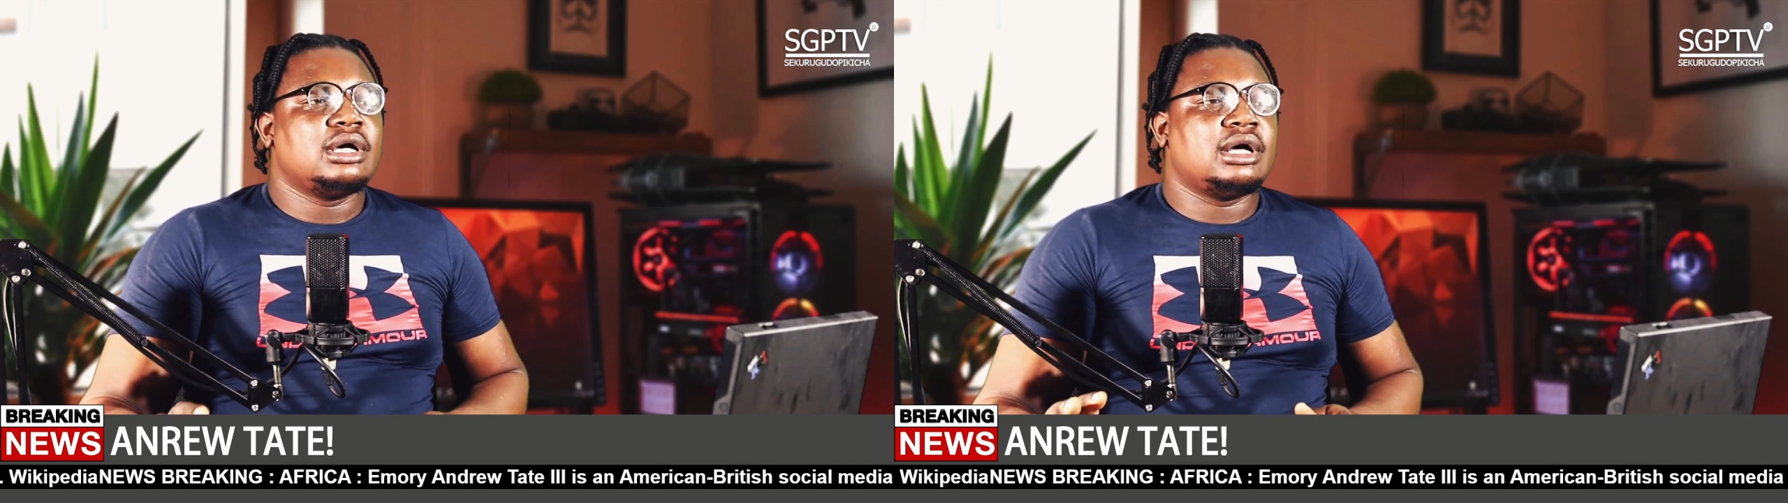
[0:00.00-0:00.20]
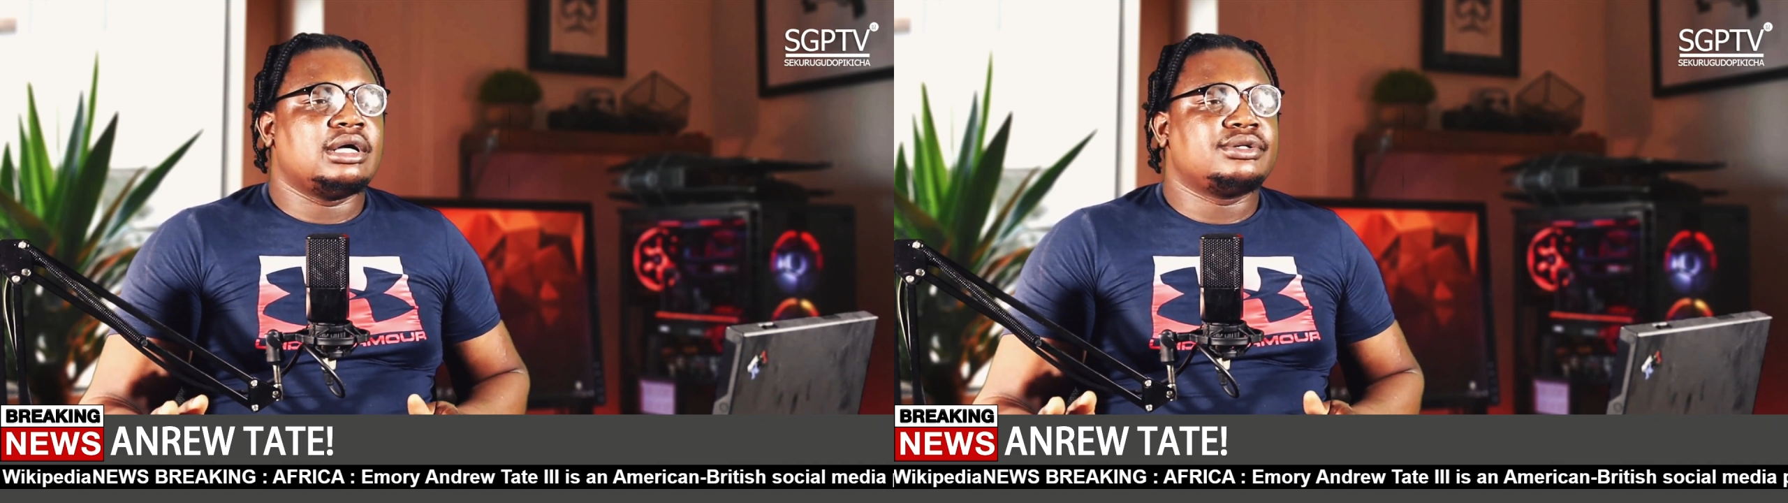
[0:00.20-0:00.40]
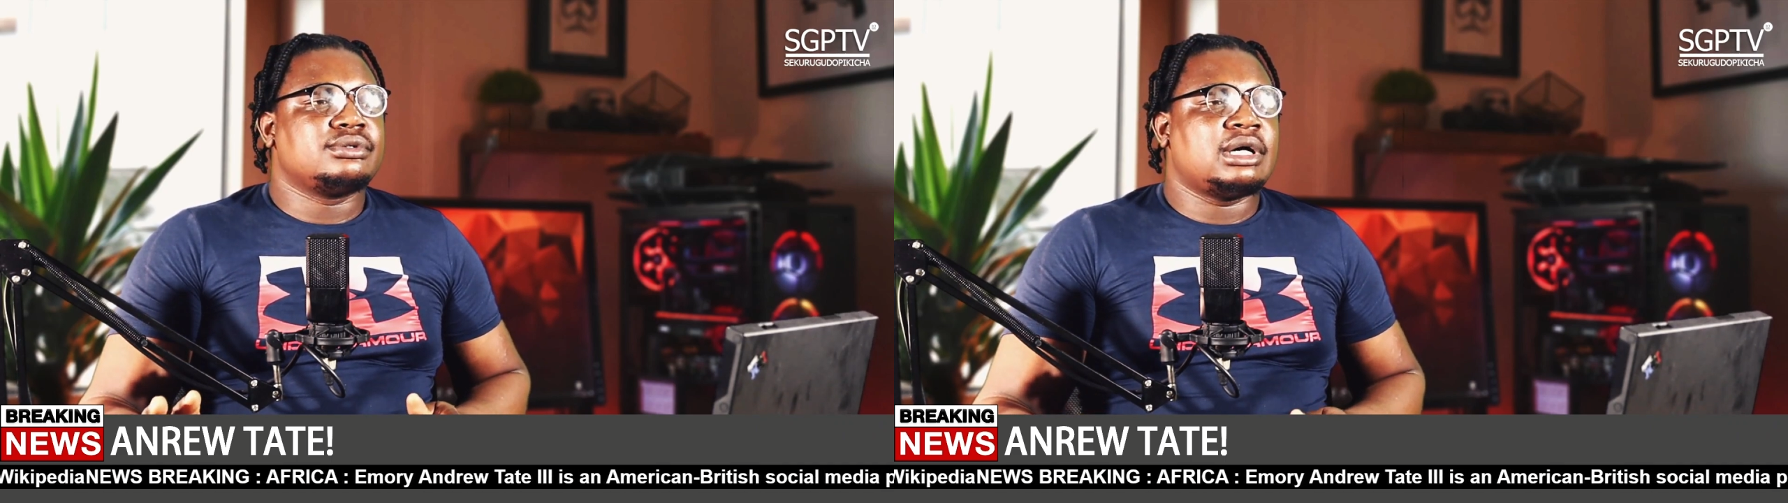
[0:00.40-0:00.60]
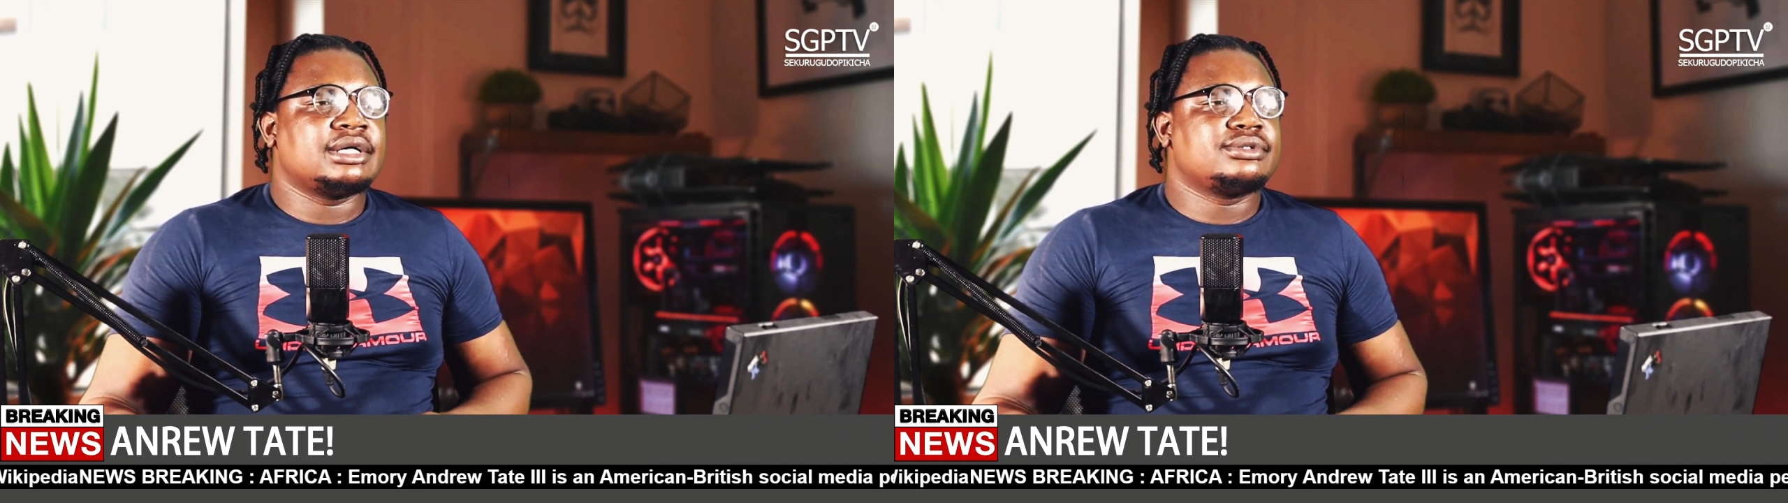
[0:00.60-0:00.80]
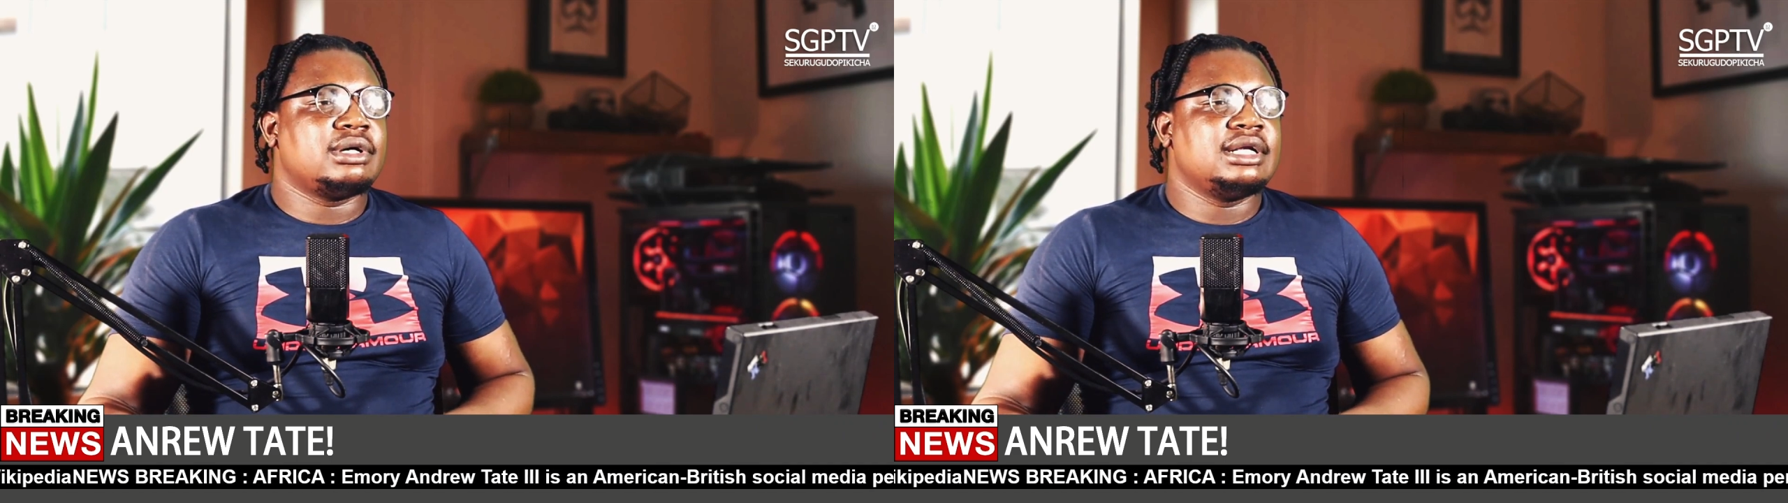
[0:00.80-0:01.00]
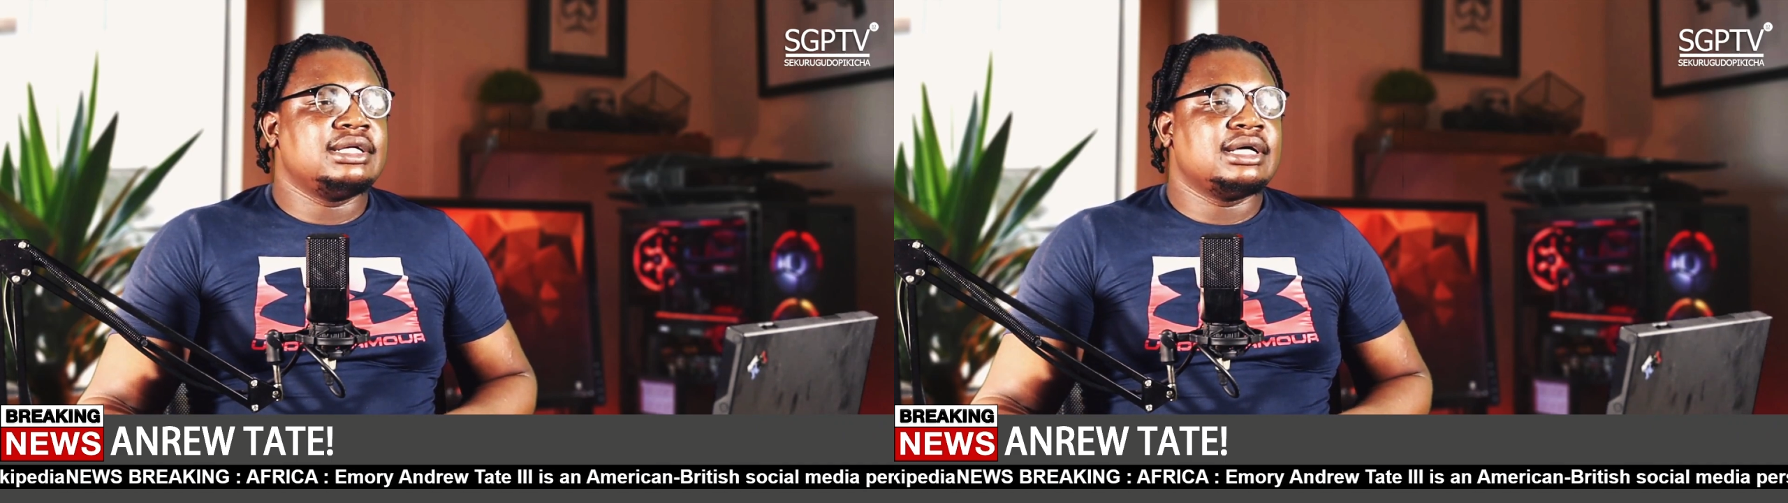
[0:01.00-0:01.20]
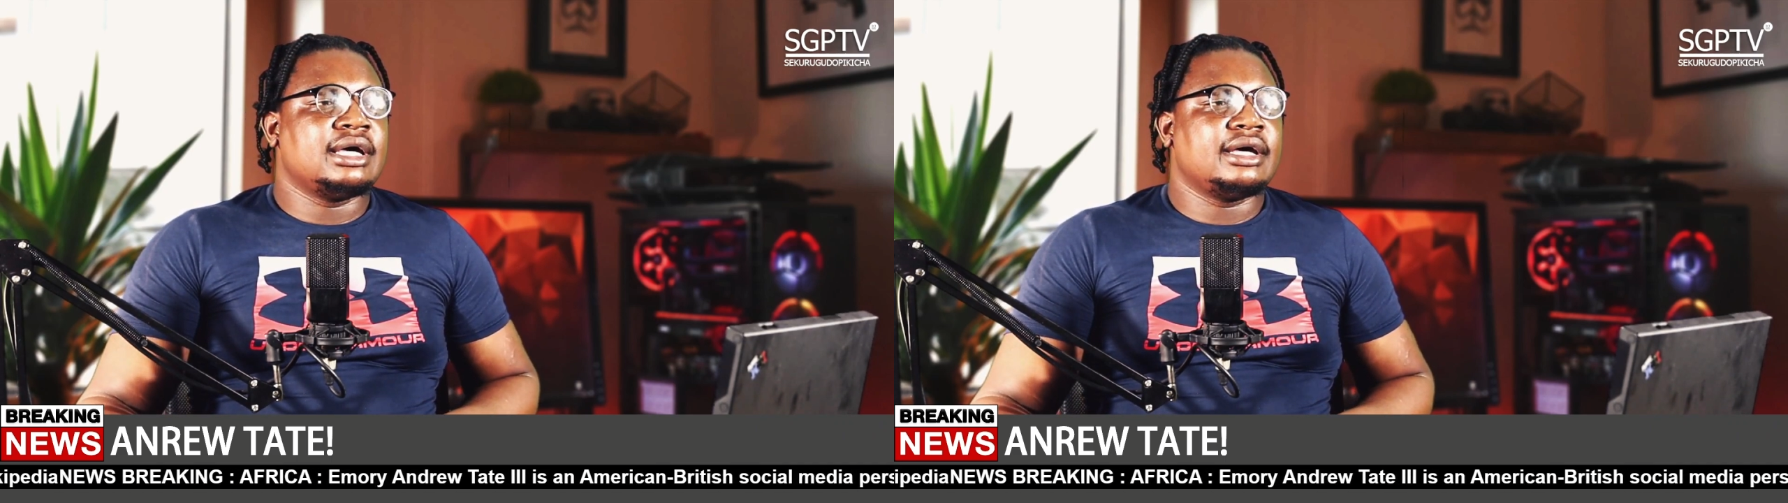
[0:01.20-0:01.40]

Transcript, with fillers: uh, to actually